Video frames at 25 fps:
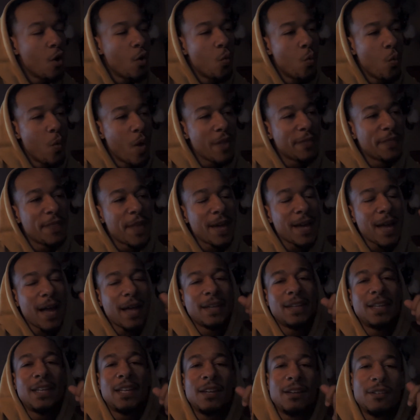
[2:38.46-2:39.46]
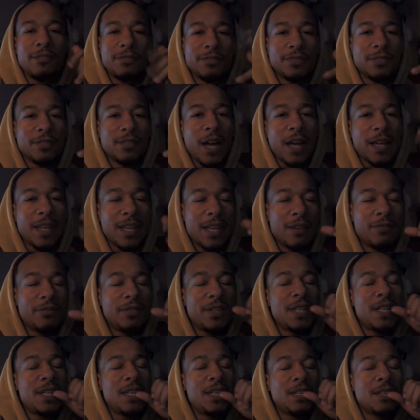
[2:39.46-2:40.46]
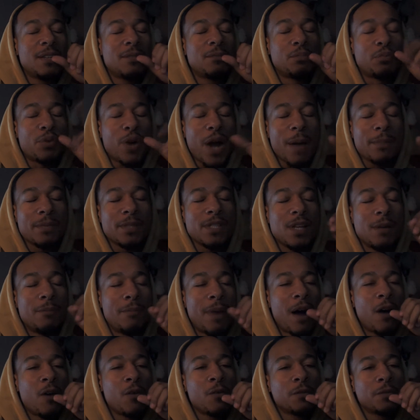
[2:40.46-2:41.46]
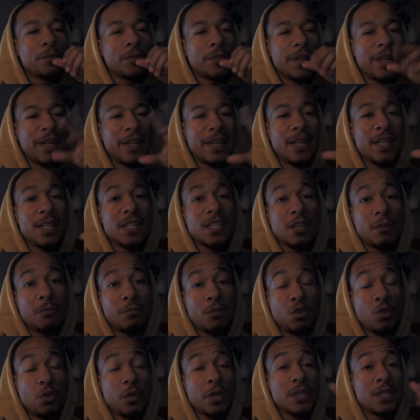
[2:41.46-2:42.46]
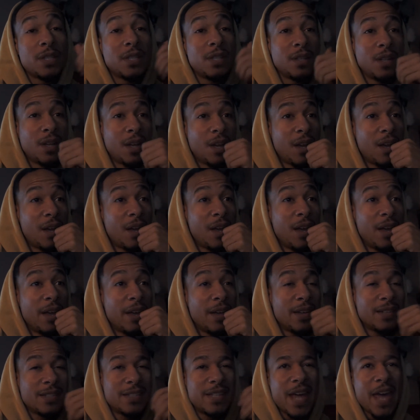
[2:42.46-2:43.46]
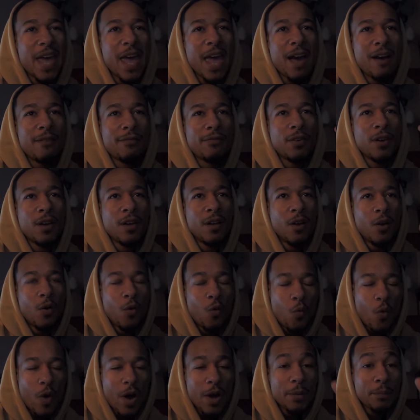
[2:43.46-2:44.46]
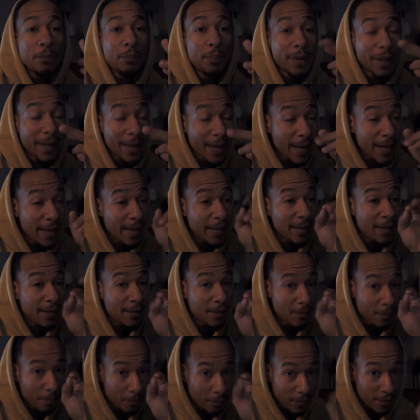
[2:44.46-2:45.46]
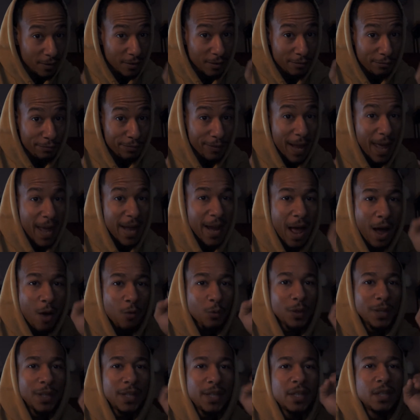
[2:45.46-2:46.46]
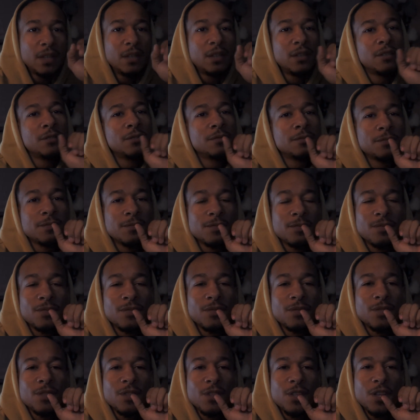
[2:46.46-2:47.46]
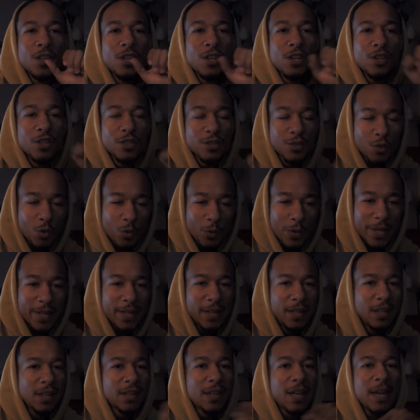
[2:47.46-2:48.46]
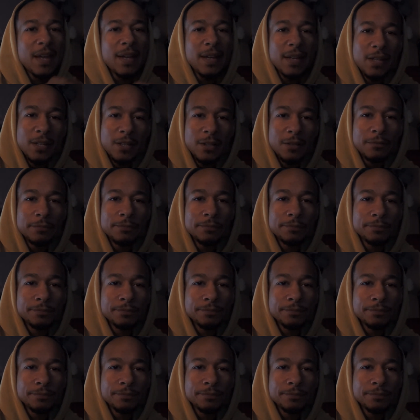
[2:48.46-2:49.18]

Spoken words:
One thing I give Negan props about in his community is they have one plain, flat-out leader. So they look at him,